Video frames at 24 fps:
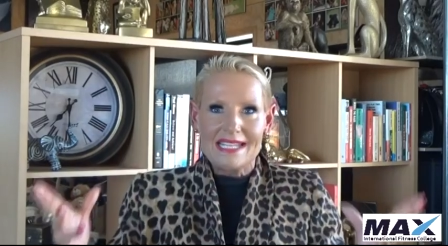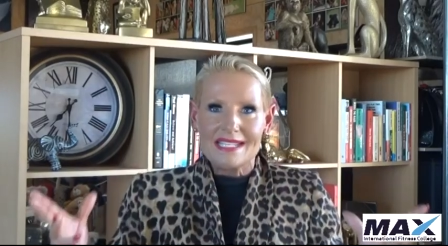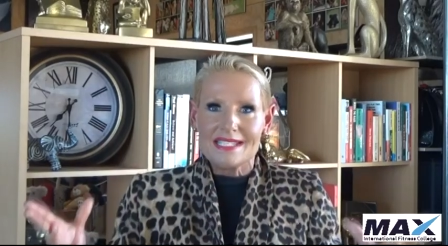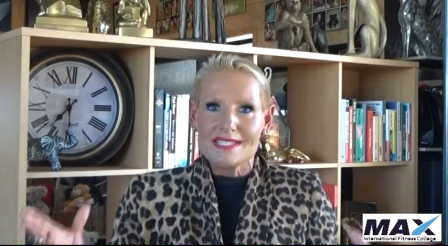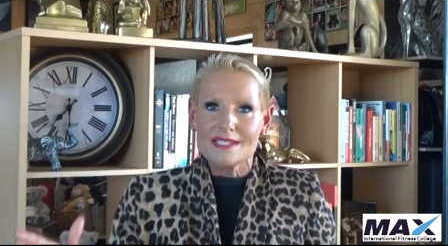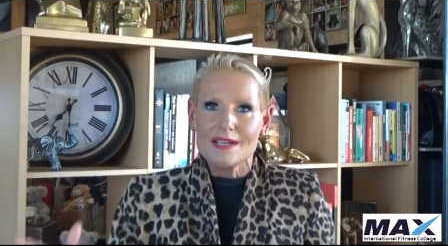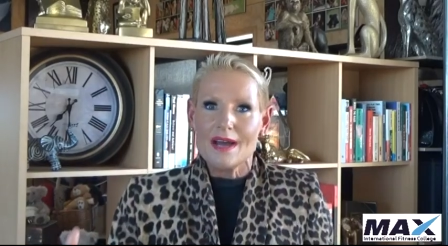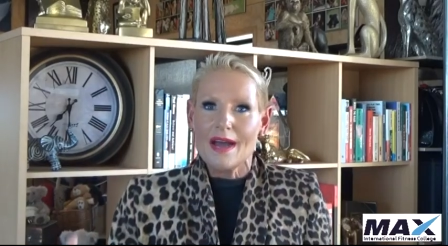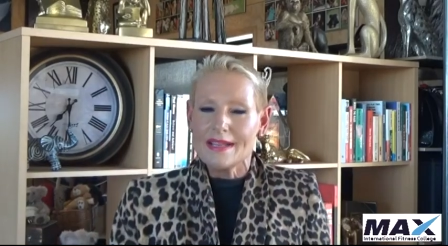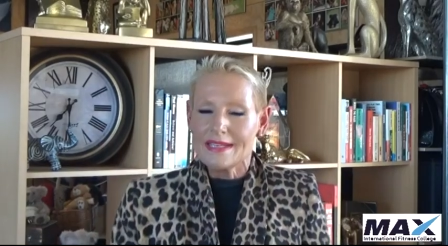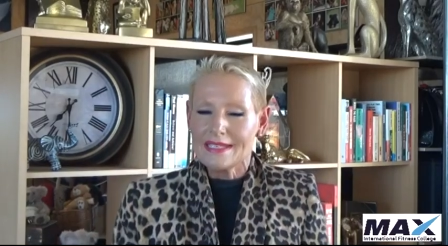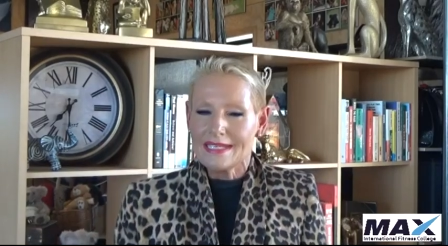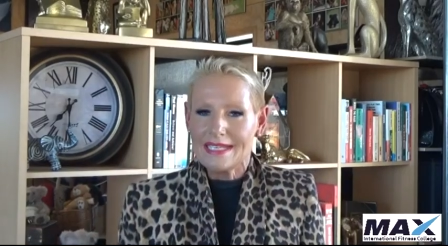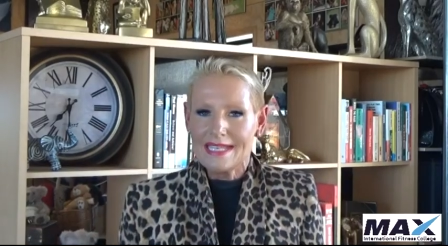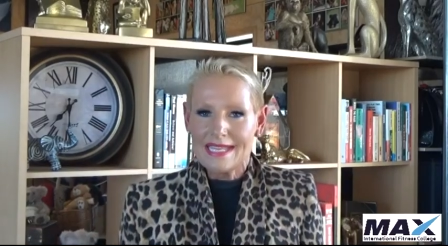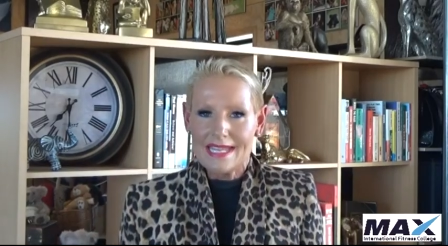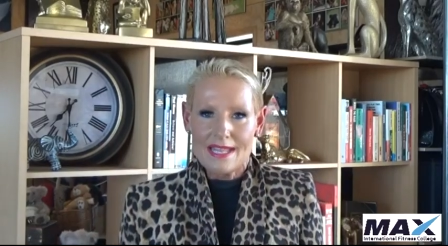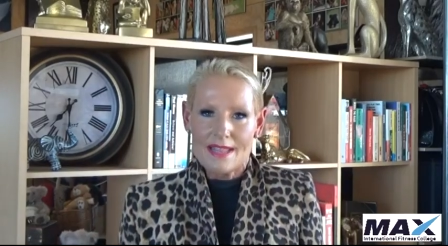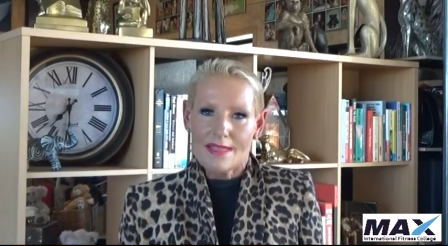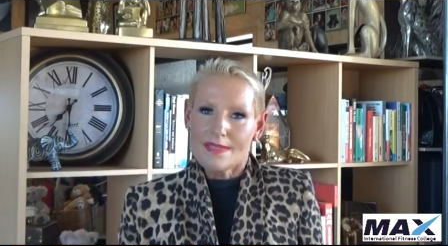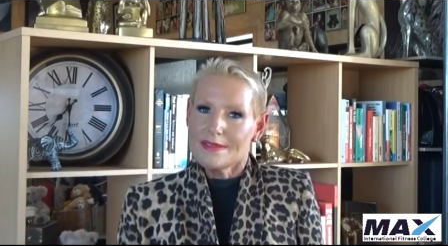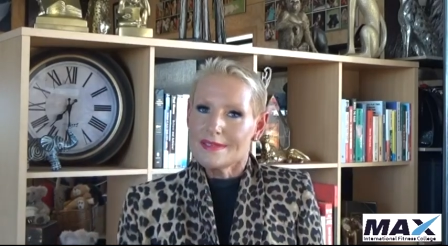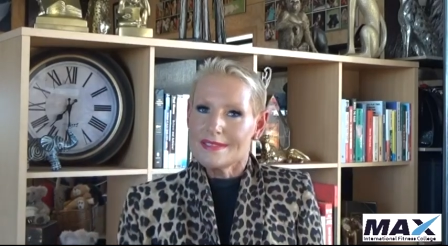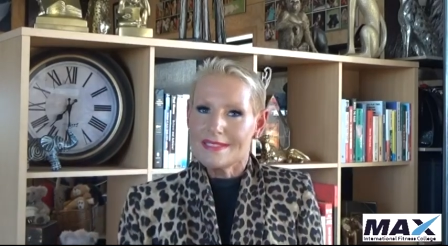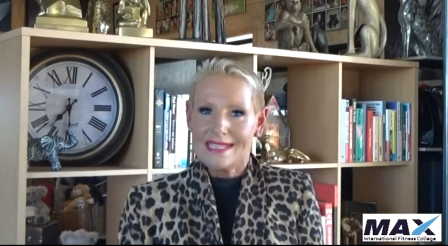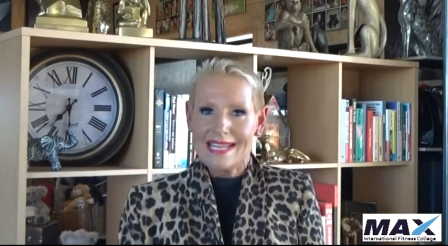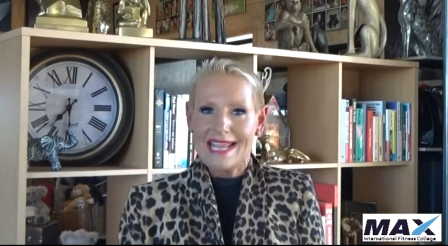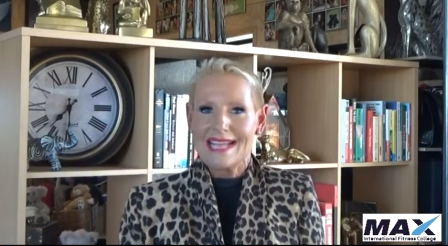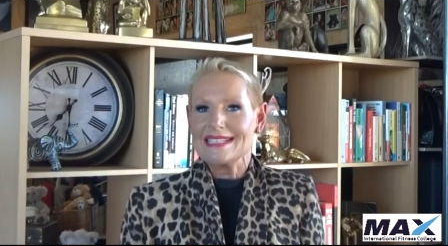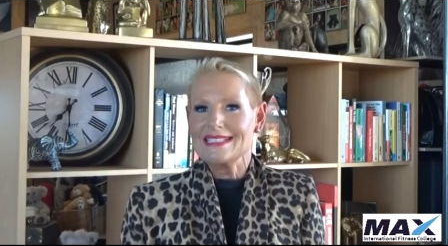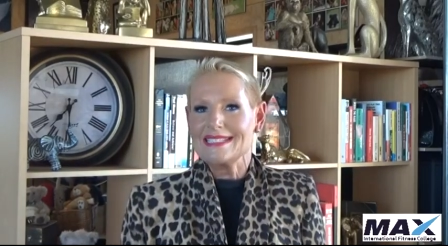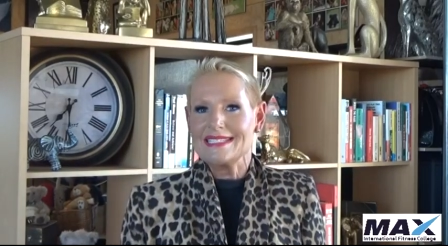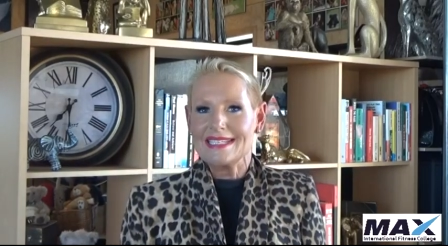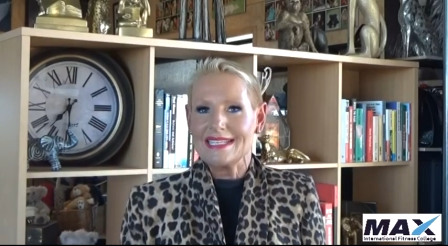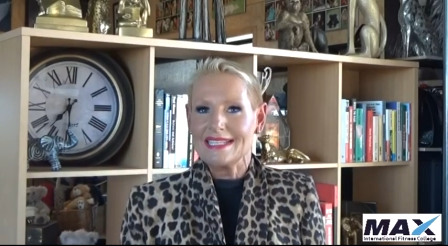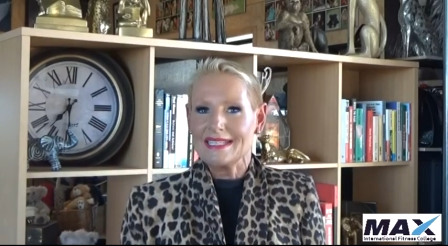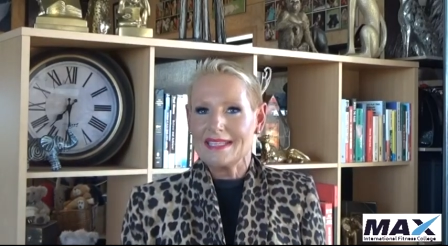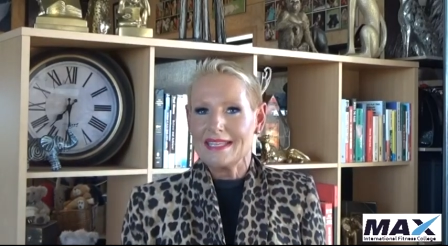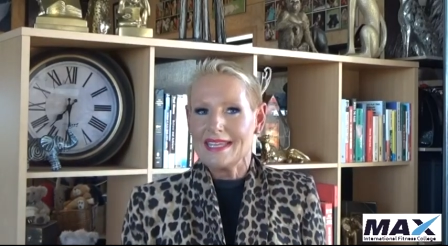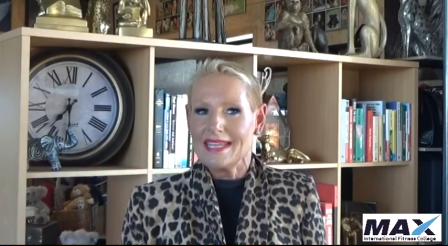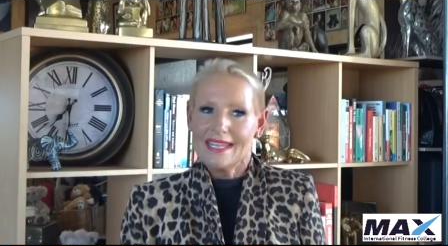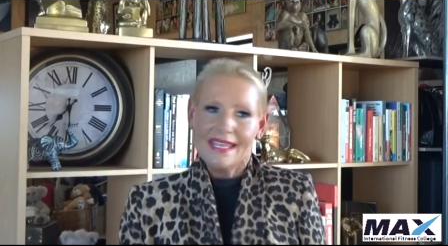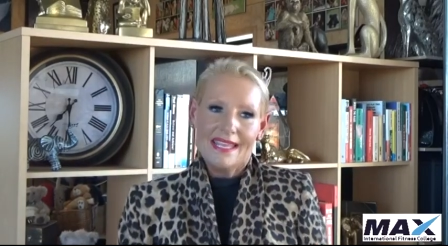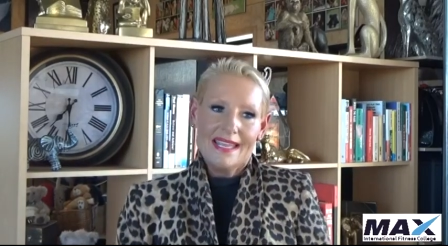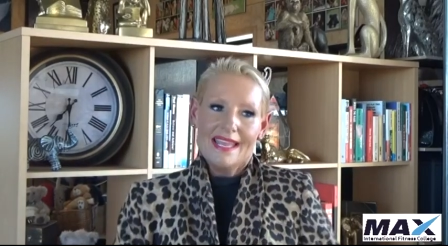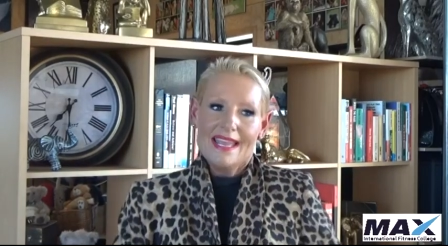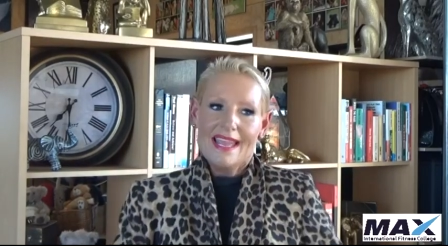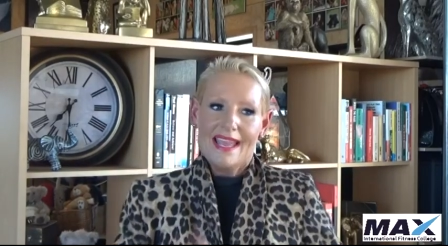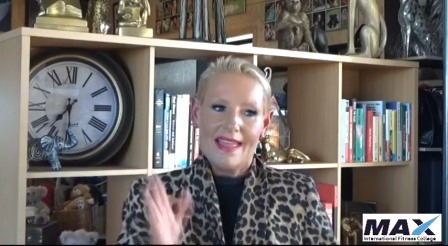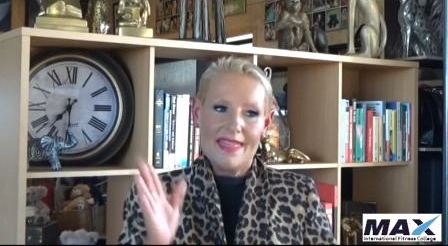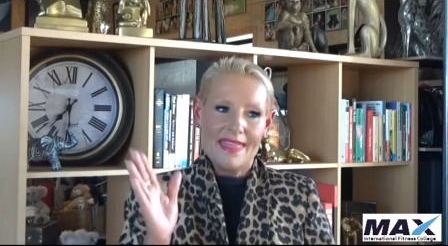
excitedly, enthusiastically,